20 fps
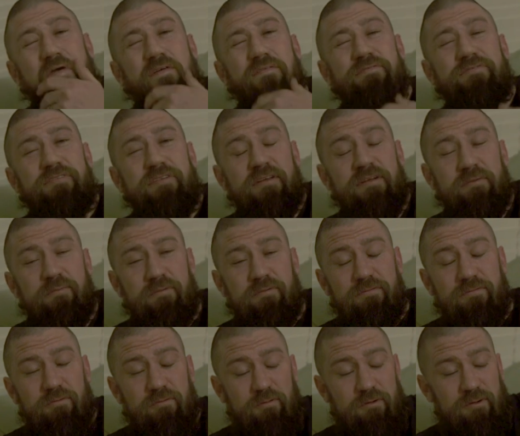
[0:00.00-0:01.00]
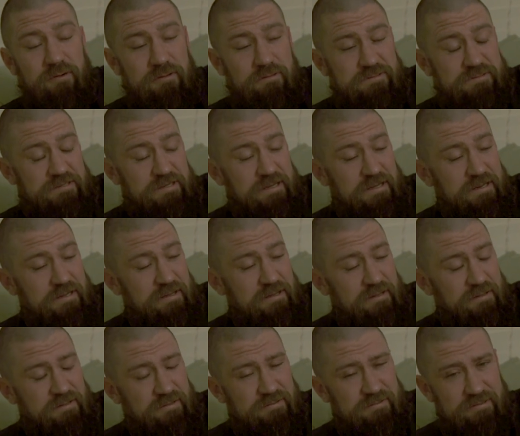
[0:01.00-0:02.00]
I've said it before and I'll say it
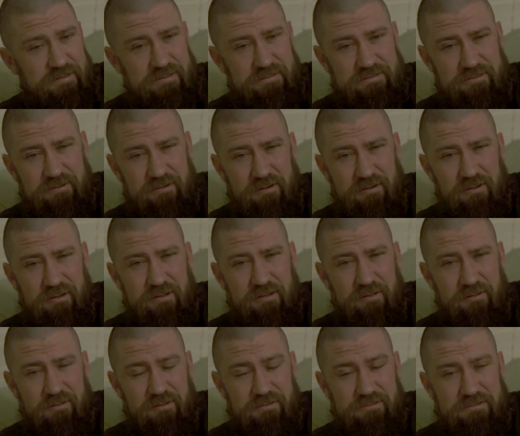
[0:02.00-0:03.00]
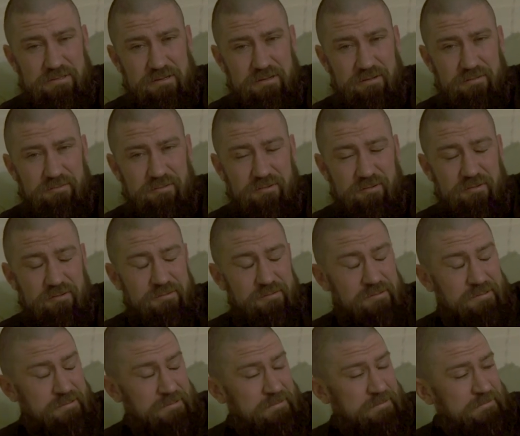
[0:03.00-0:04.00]
again. These things aren't going to kill themselves, so
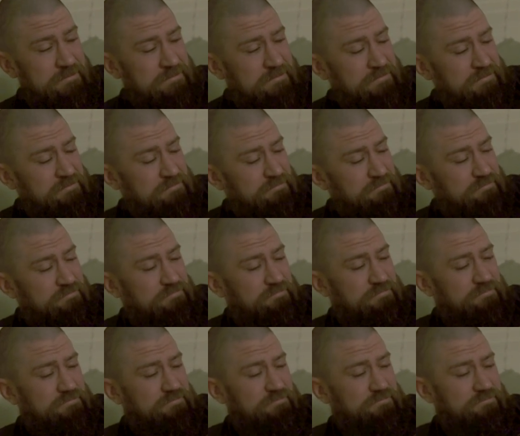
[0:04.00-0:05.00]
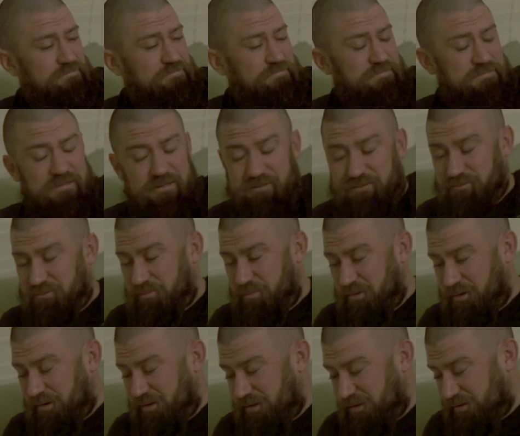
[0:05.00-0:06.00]
I guess we
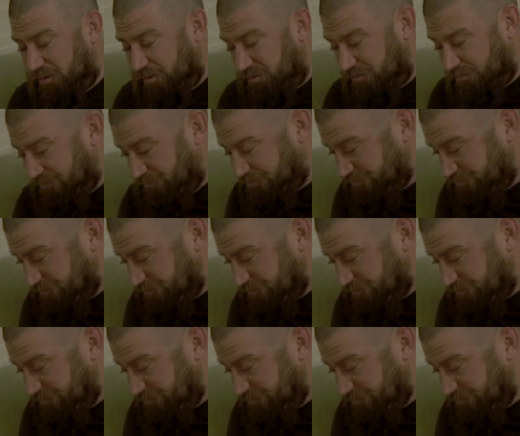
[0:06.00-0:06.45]
better get up.